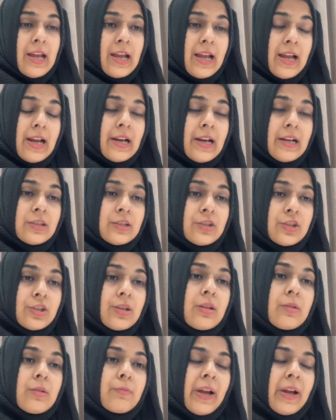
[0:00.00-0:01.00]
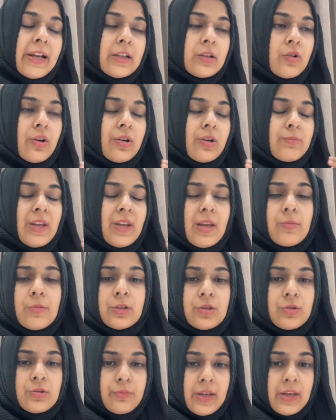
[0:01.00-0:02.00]
and she might not be
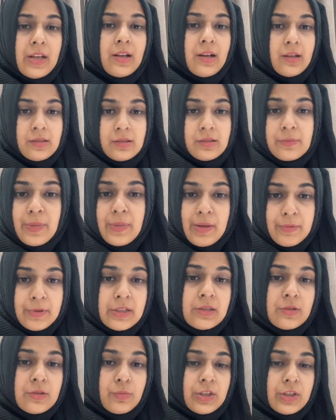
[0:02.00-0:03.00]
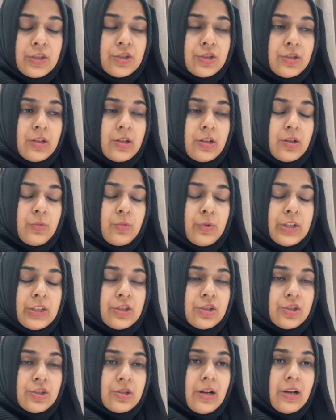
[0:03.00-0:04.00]
able to make other payments which
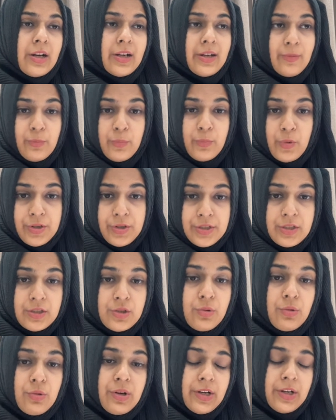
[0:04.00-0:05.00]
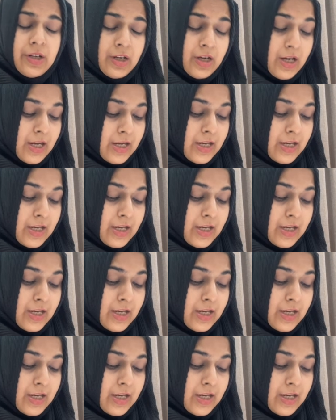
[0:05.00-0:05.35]
are important to her.